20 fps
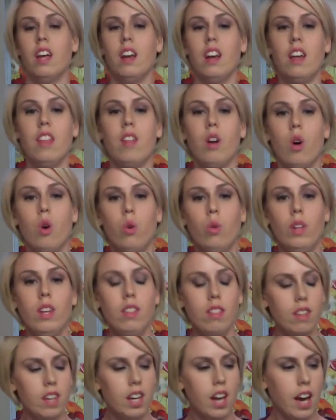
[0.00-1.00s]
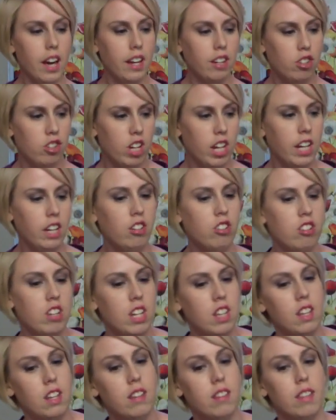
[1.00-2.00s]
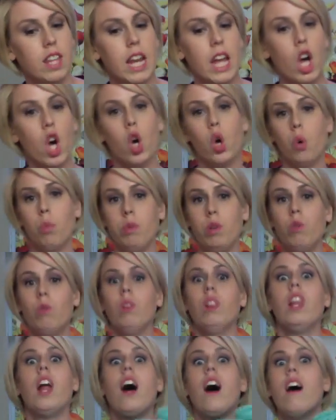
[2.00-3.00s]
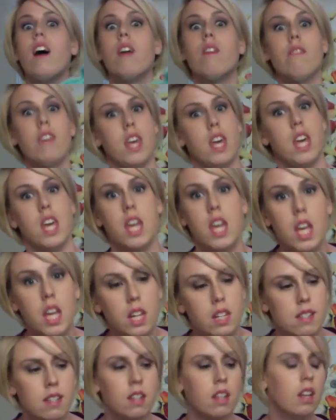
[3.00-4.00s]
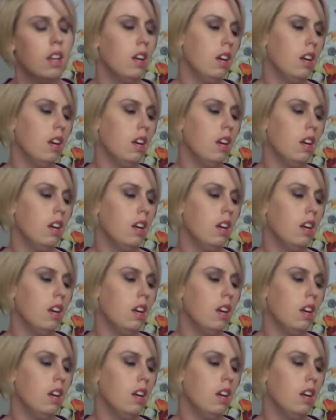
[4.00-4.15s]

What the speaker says: Now the only thing I changed in this, and I hope you love it,